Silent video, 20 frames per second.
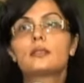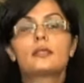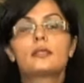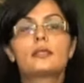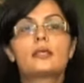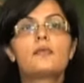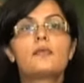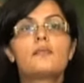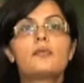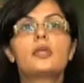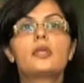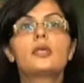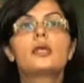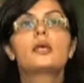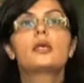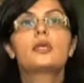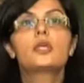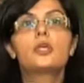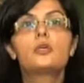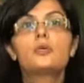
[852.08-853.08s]
I'm very
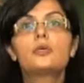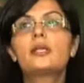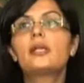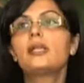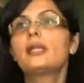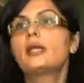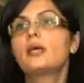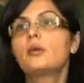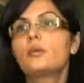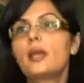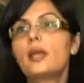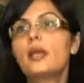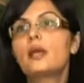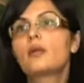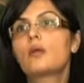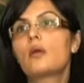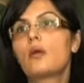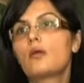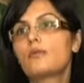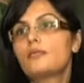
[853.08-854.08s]
acutely
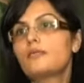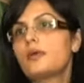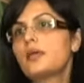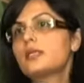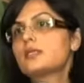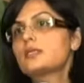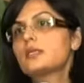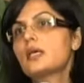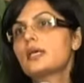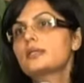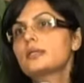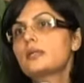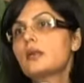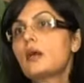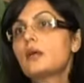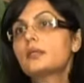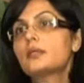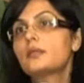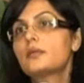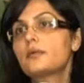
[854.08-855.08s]
aware of as an
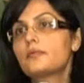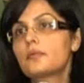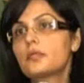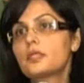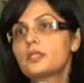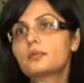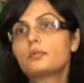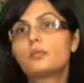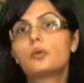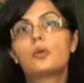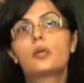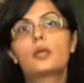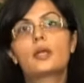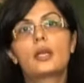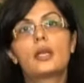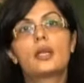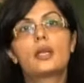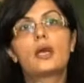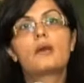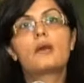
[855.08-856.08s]
author of this book
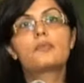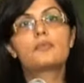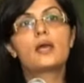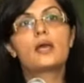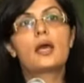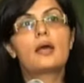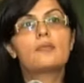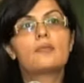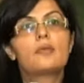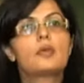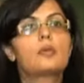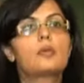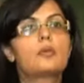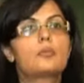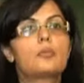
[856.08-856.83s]
and after having